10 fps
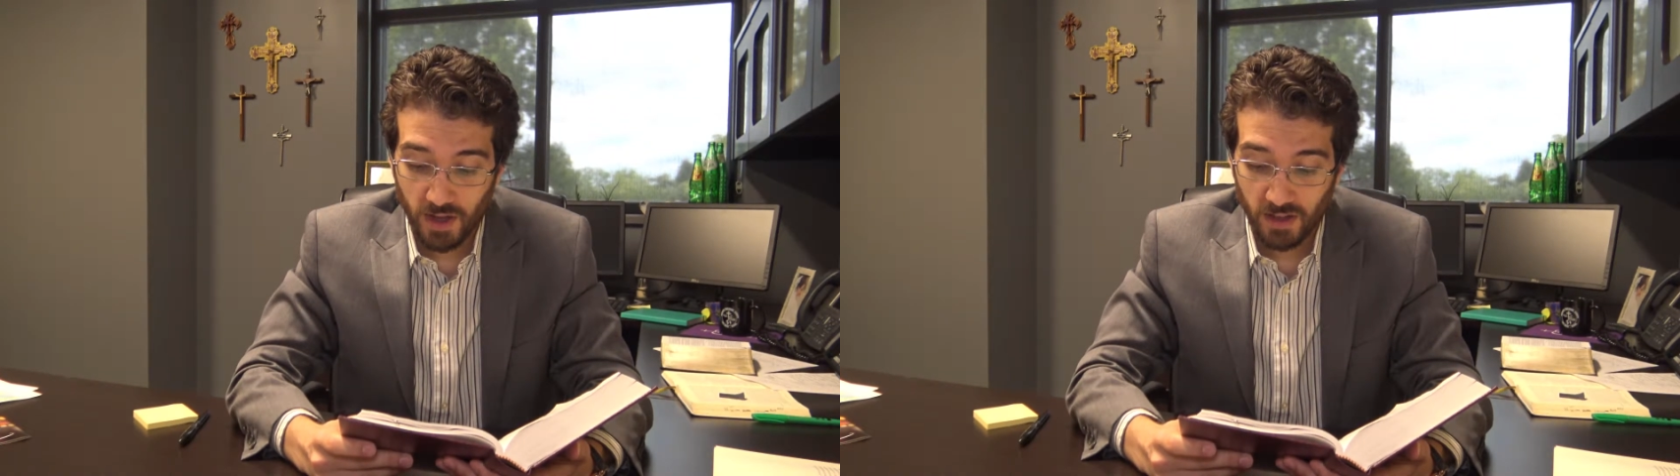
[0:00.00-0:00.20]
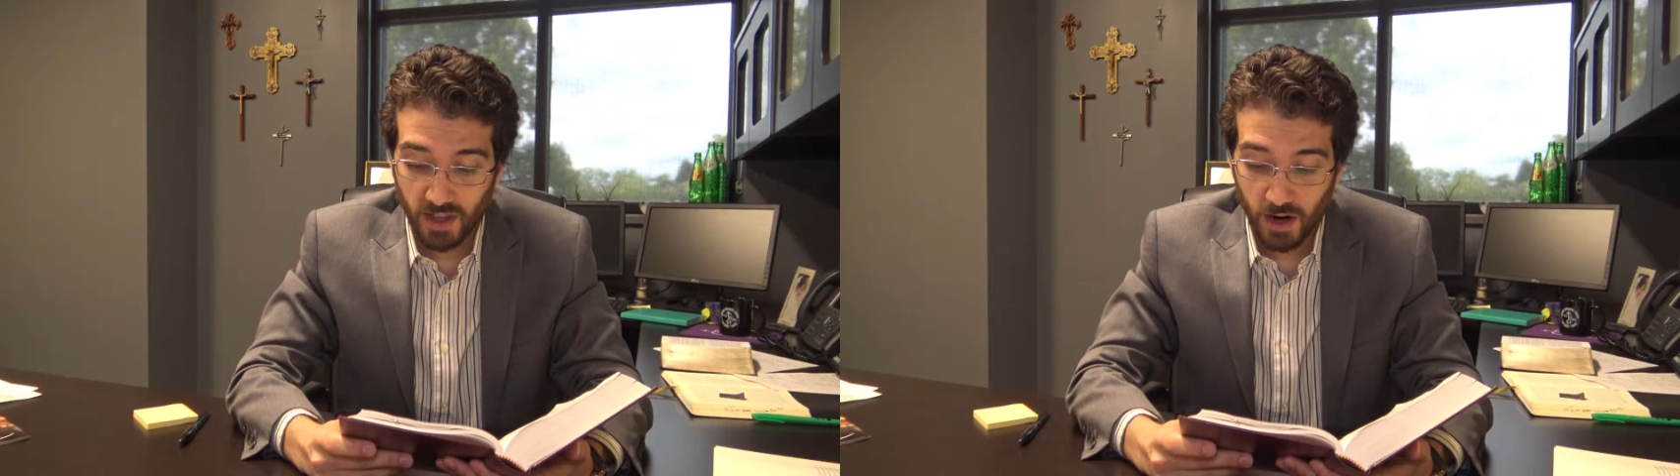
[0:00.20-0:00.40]

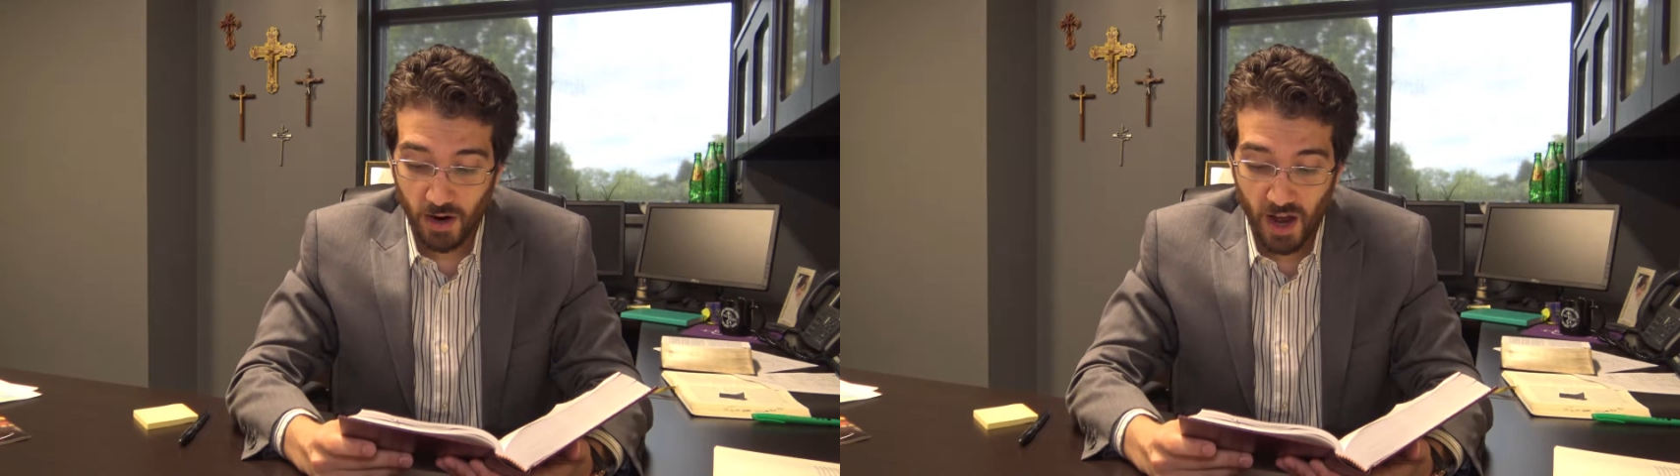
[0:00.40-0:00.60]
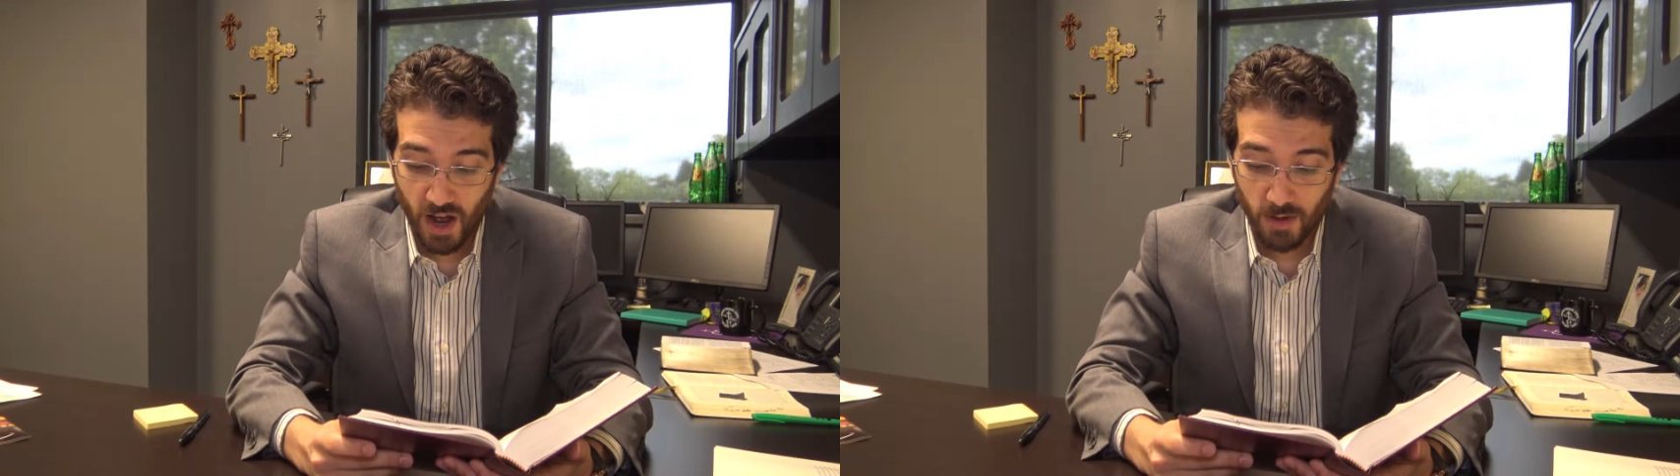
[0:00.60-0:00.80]
that
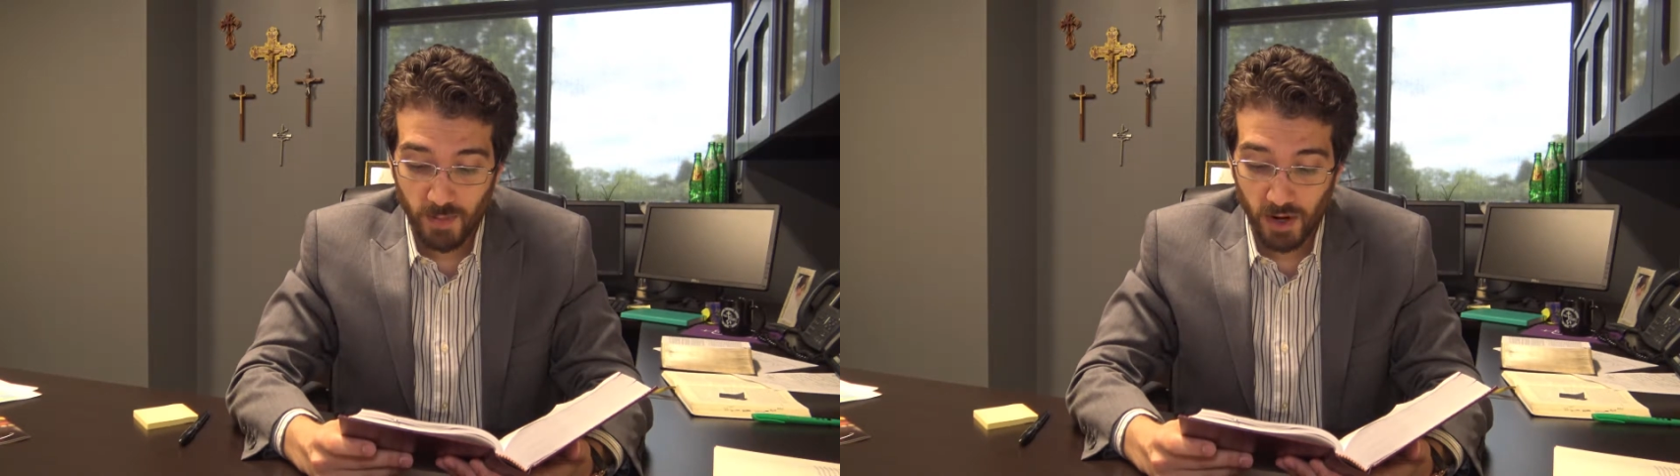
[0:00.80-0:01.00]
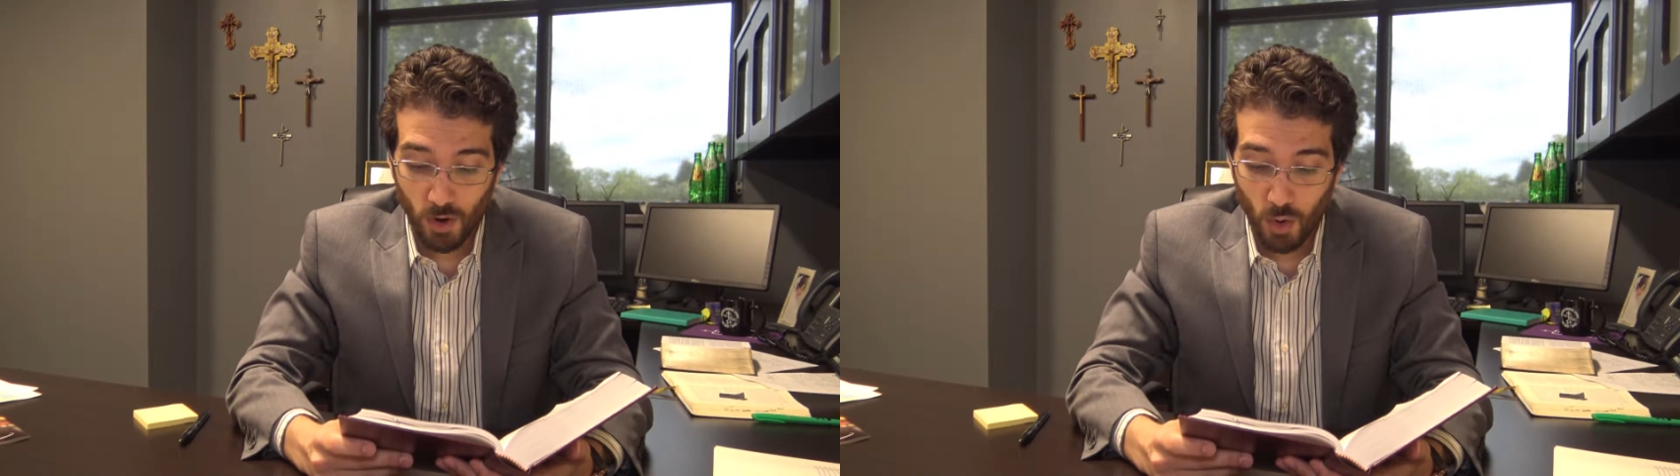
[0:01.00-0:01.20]
there had
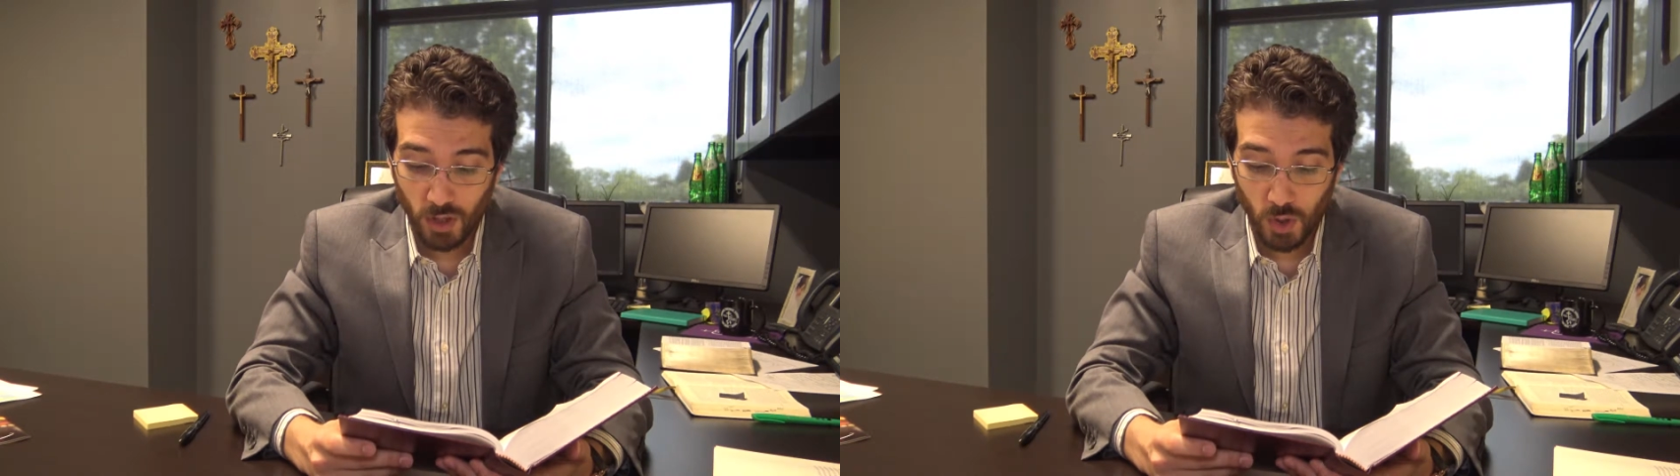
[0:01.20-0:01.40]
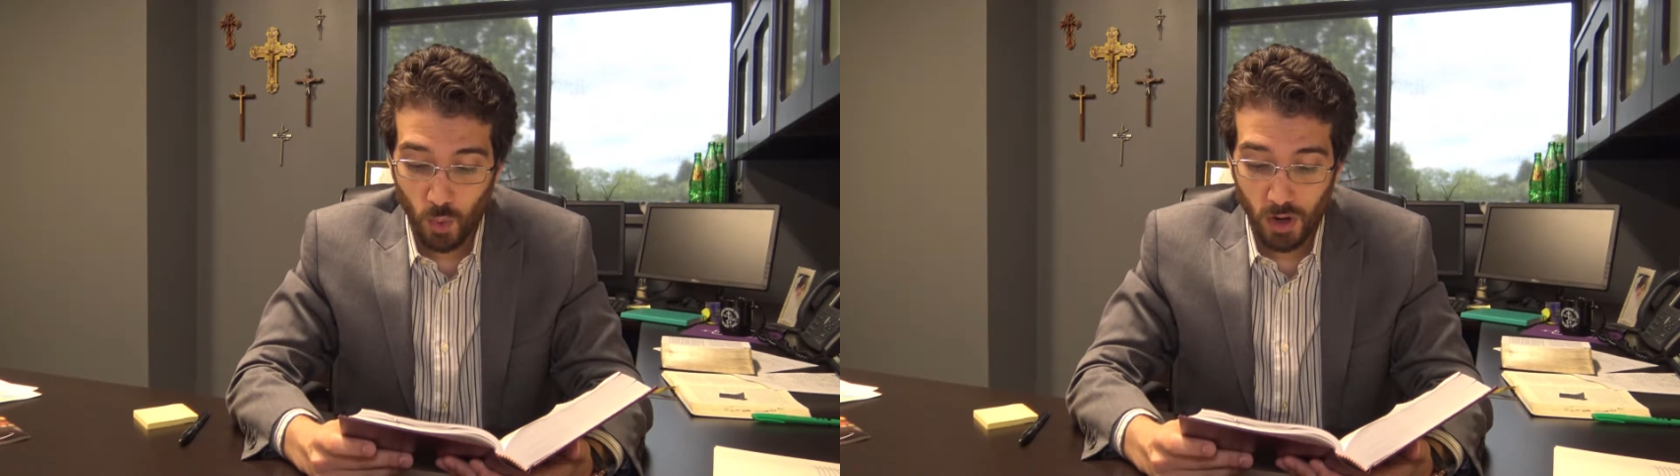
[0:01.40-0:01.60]
been
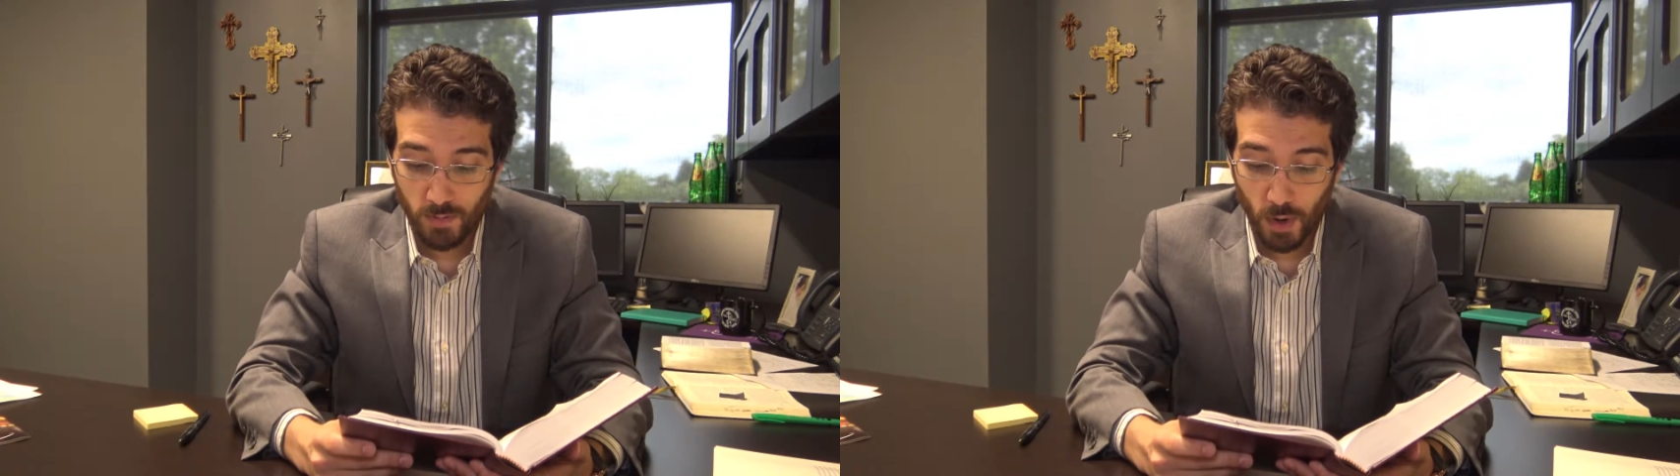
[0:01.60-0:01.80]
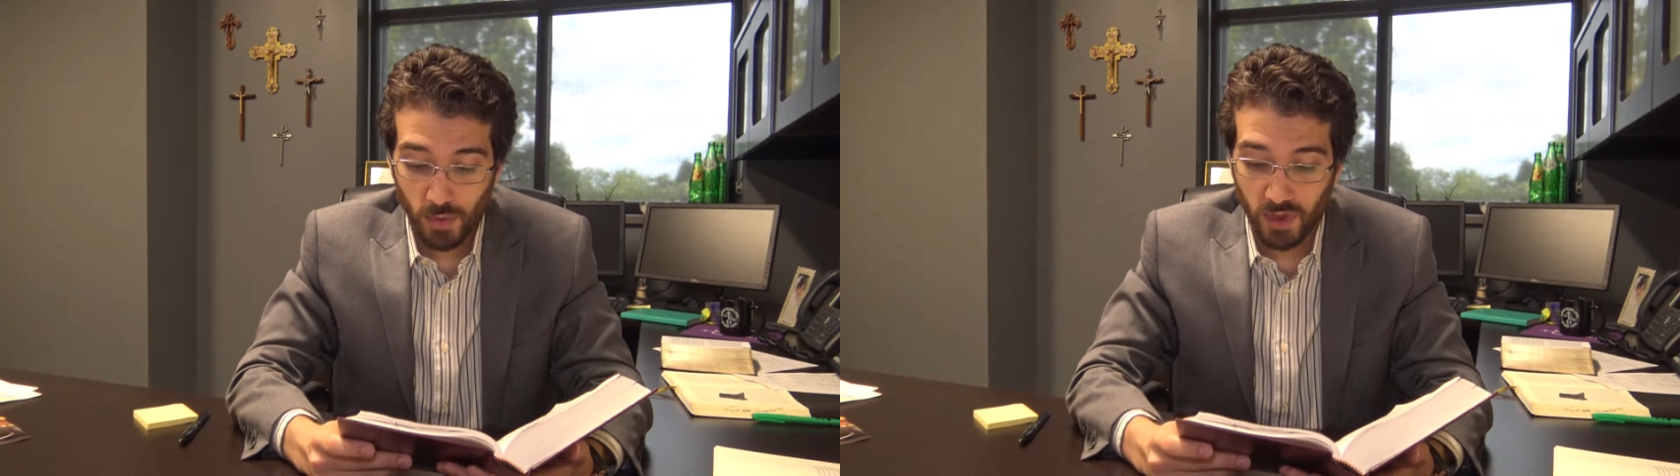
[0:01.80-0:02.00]
only one
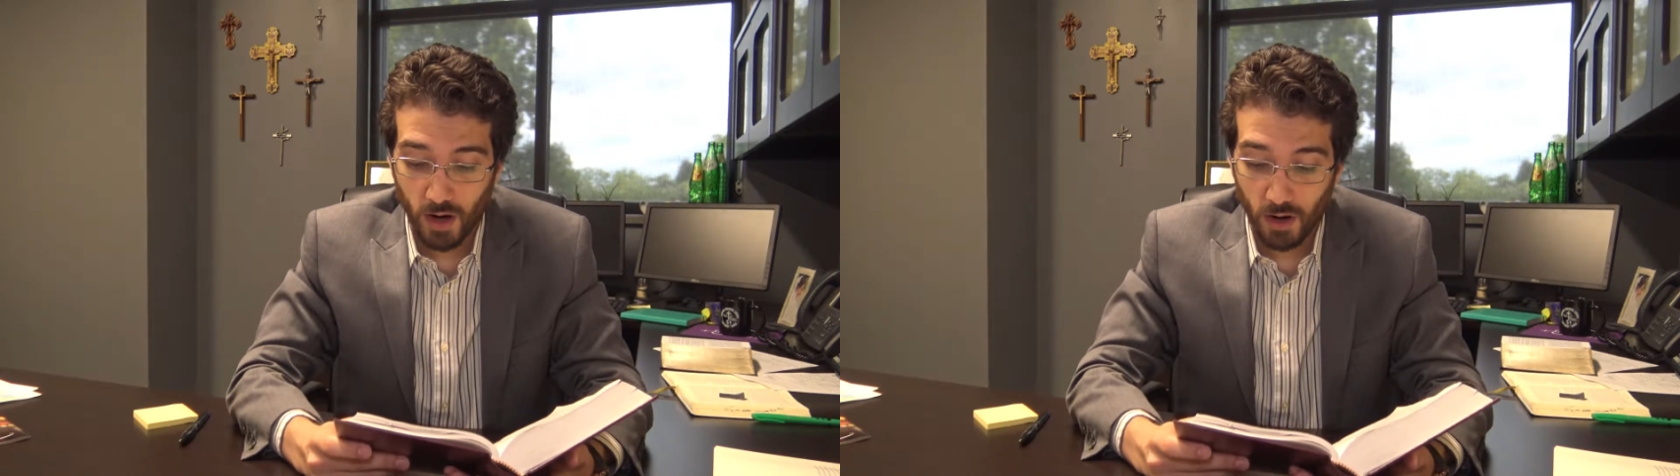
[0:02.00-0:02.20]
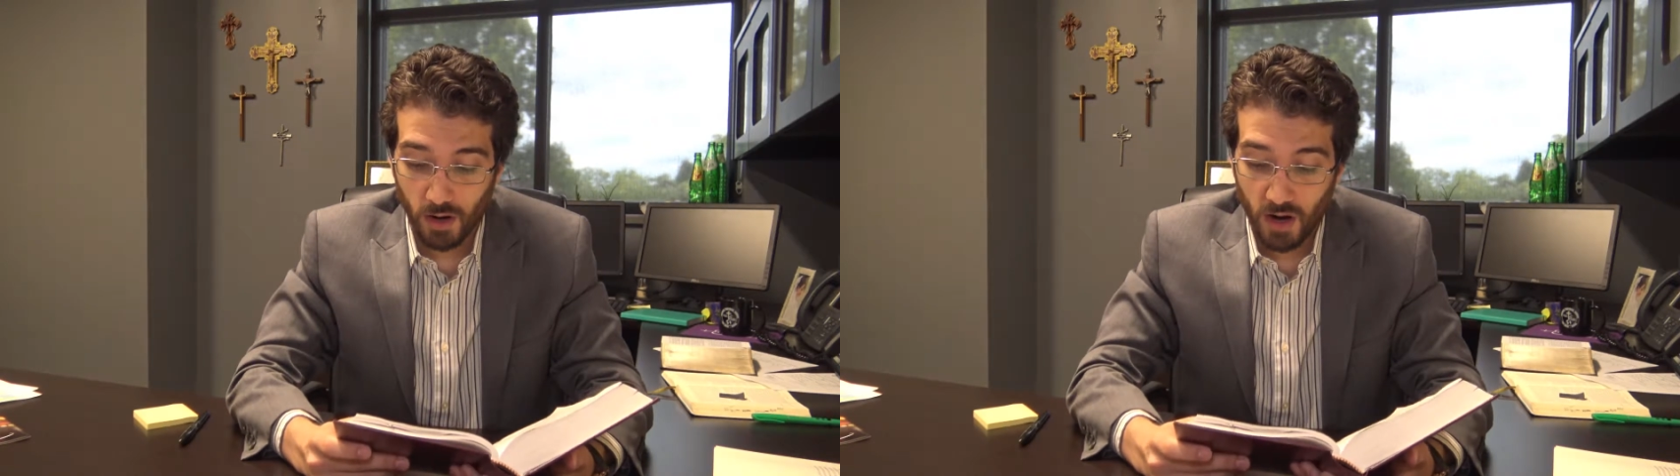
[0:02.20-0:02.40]
boat
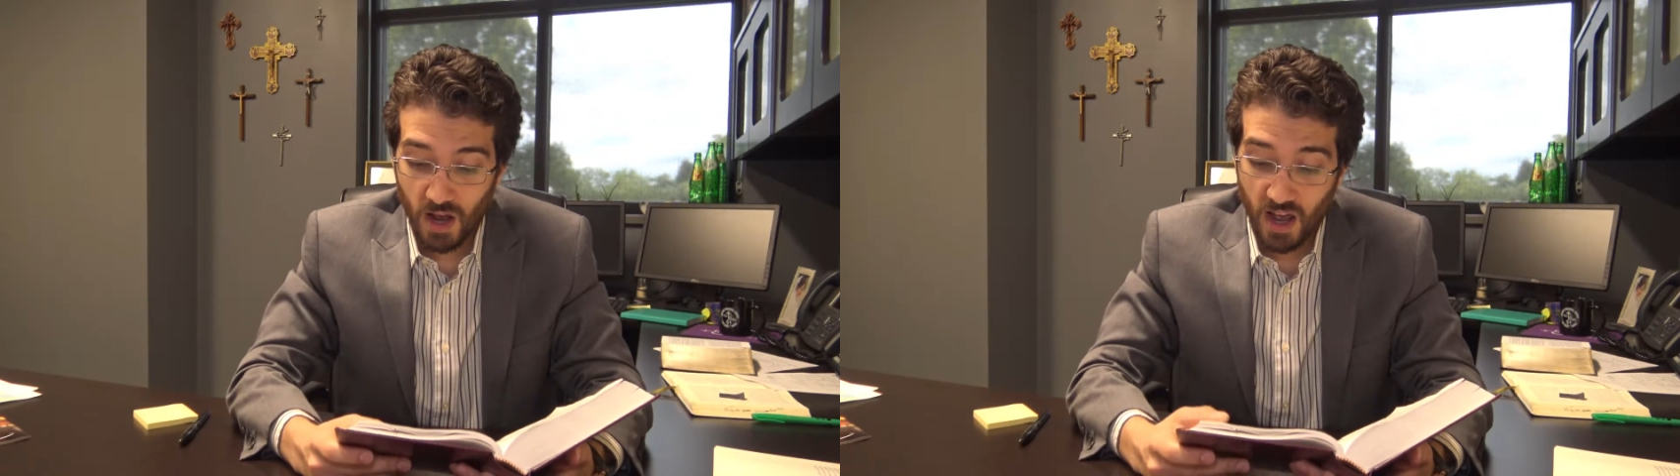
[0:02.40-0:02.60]
there,